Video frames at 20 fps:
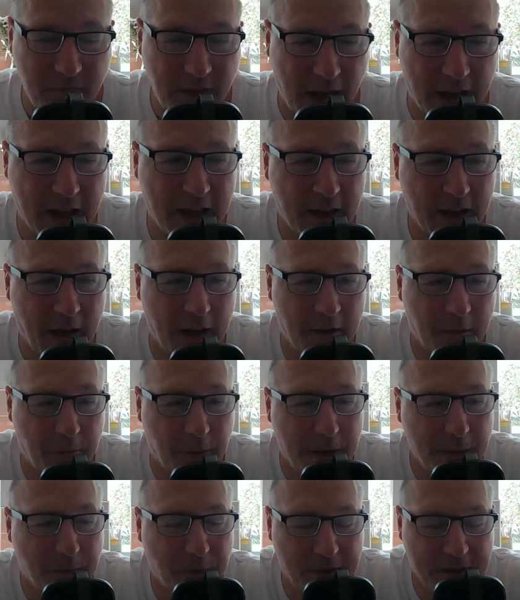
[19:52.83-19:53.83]

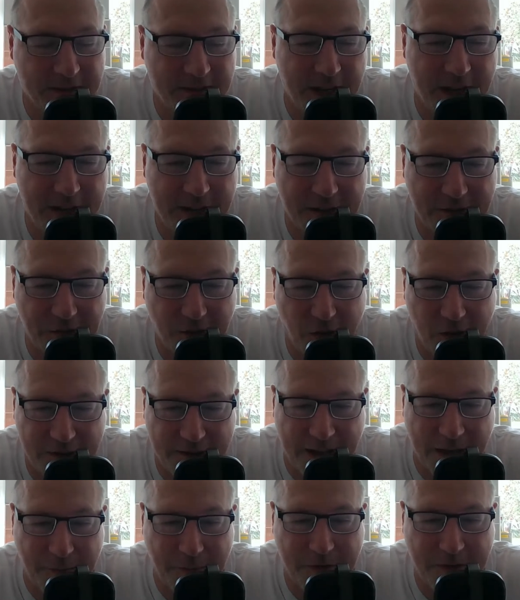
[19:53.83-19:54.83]
people are saying he's not
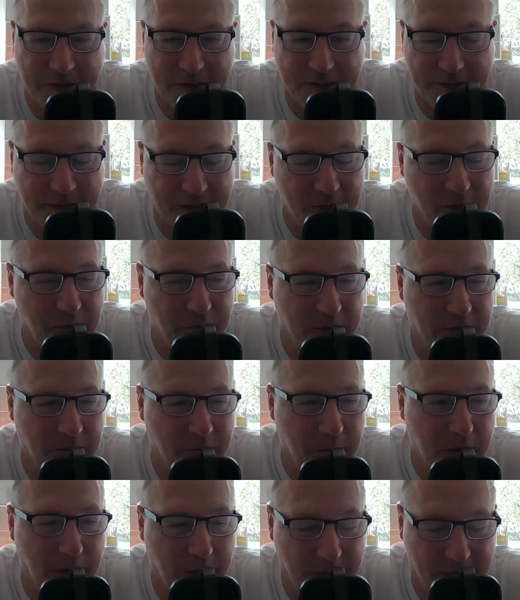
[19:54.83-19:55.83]
adapting his skills as
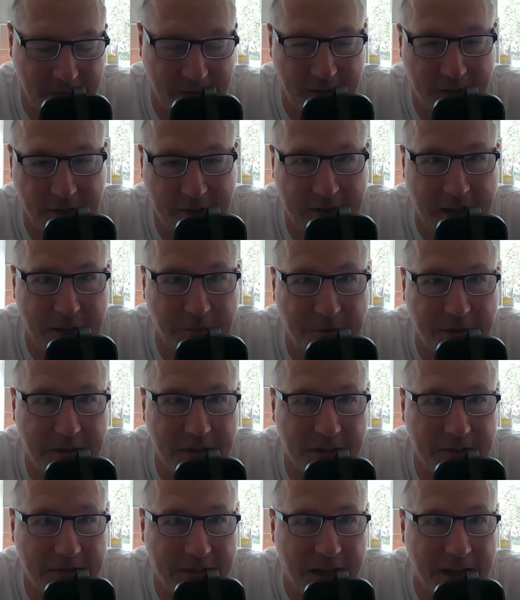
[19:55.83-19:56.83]
well. He's adapting
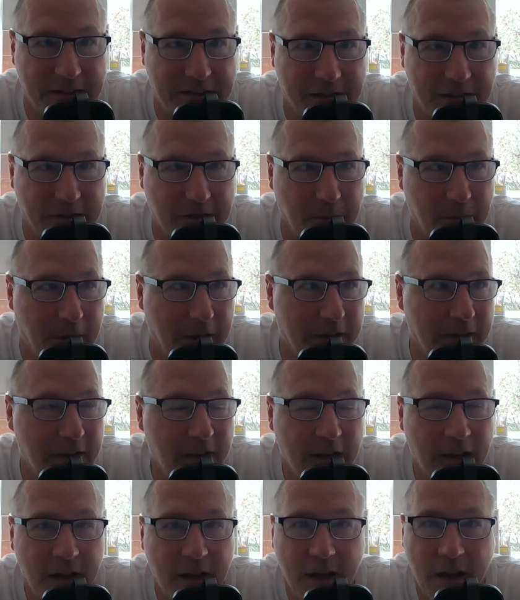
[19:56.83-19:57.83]
his tactics. I mean,
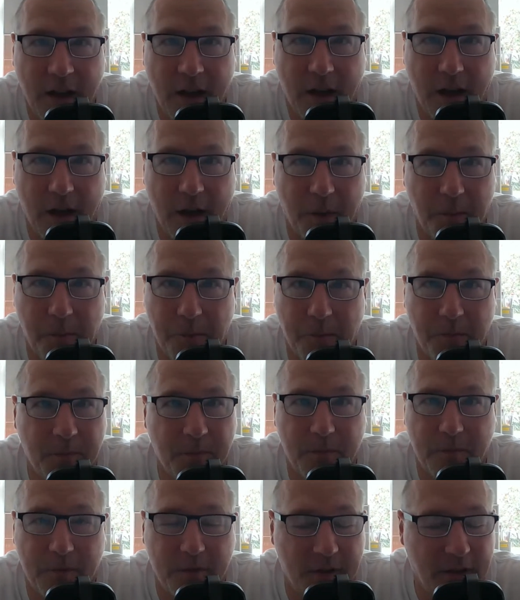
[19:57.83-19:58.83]
um,
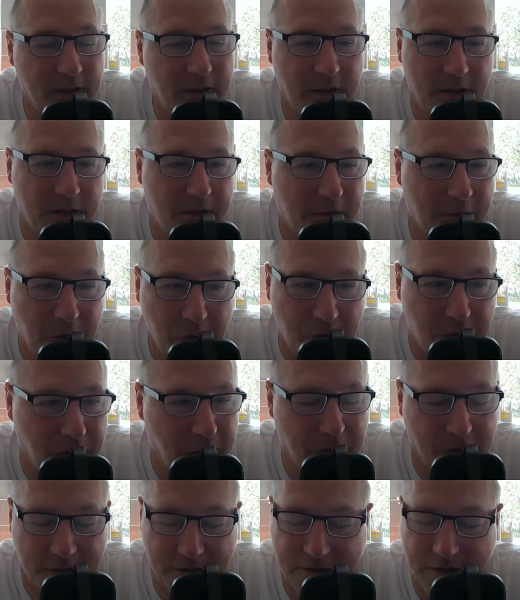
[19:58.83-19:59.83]
it's
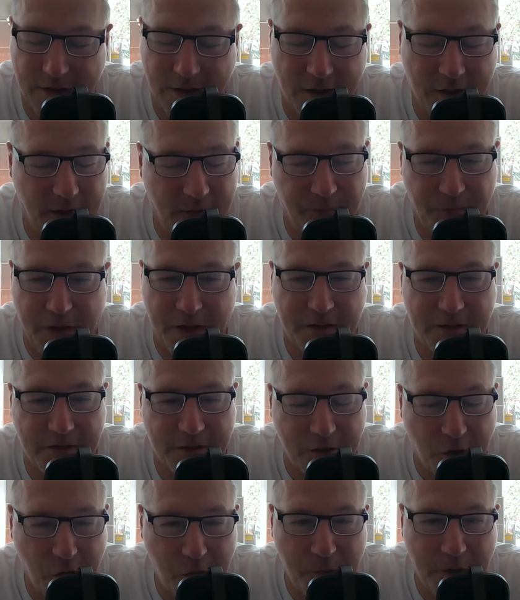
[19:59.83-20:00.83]
ludicrous. There's
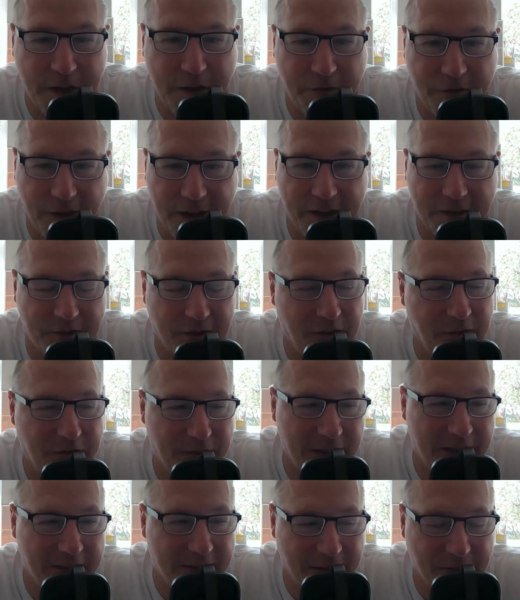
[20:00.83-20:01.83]
so many things I've
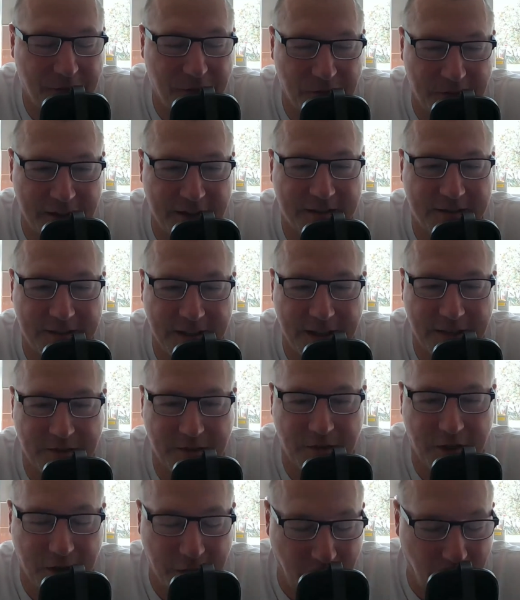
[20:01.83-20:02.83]
seen different this
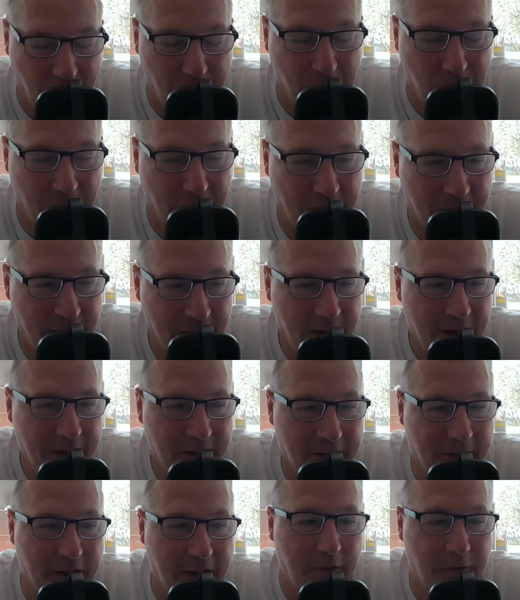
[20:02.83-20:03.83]
season alone
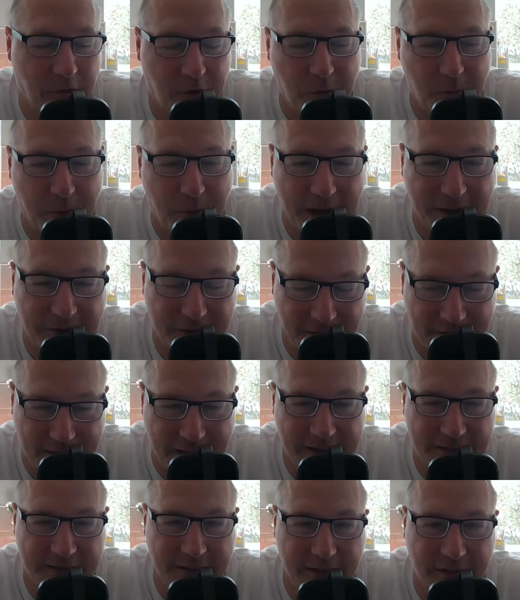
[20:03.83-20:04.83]
than compared to
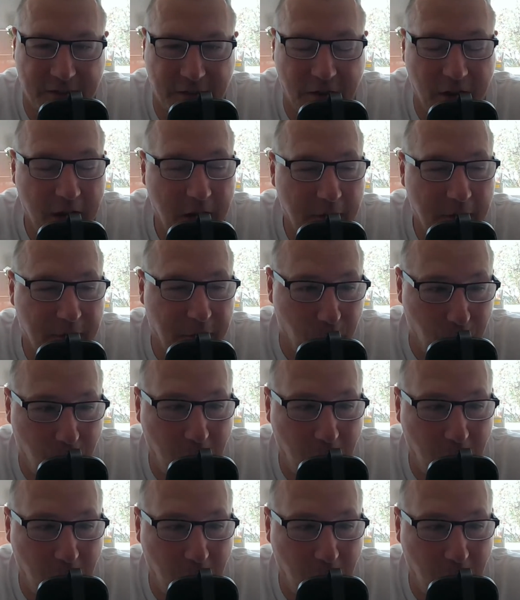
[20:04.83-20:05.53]
last season. For